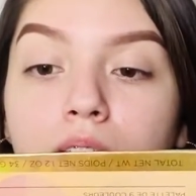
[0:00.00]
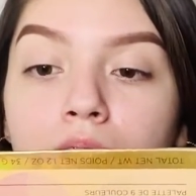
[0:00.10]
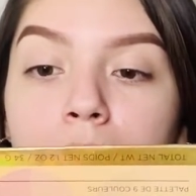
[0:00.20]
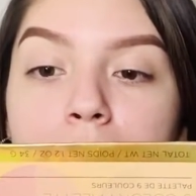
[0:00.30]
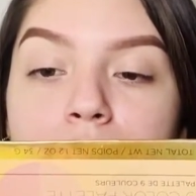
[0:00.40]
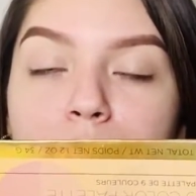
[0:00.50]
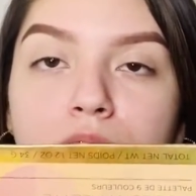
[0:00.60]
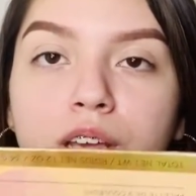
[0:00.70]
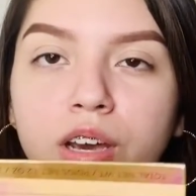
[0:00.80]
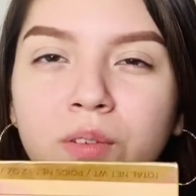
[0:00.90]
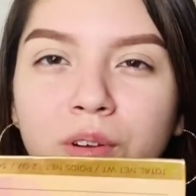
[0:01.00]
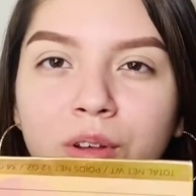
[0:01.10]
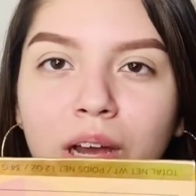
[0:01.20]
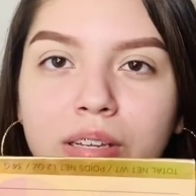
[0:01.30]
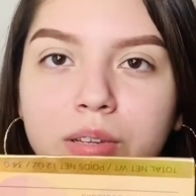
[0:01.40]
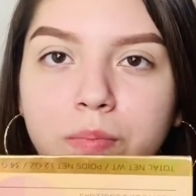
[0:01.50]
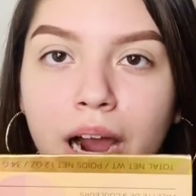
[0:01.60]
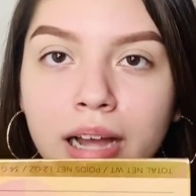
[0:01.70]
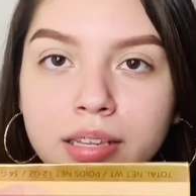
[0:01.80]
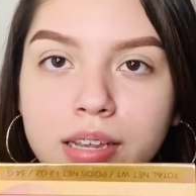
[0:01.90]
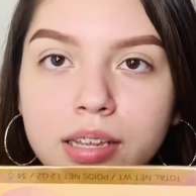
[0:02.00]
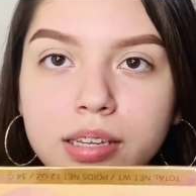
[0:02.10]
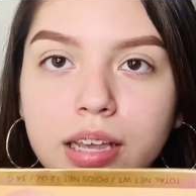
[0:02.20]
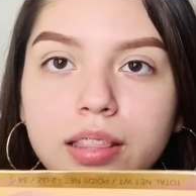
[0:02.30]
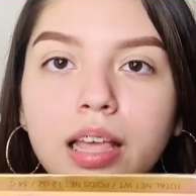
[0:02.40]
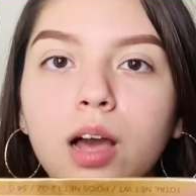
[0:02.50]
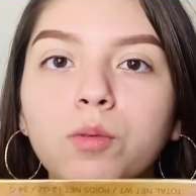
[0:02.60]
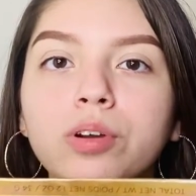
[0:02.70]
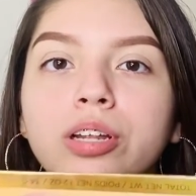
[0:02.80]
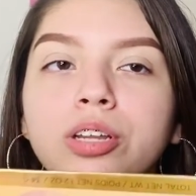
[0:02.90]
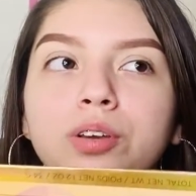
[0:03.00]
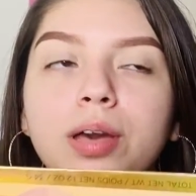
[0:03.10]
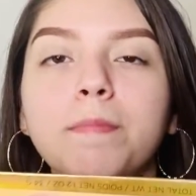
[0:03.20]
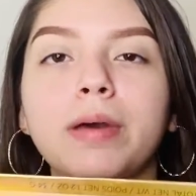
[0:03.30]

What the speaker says: It's really good for you guys to practice like that. When you get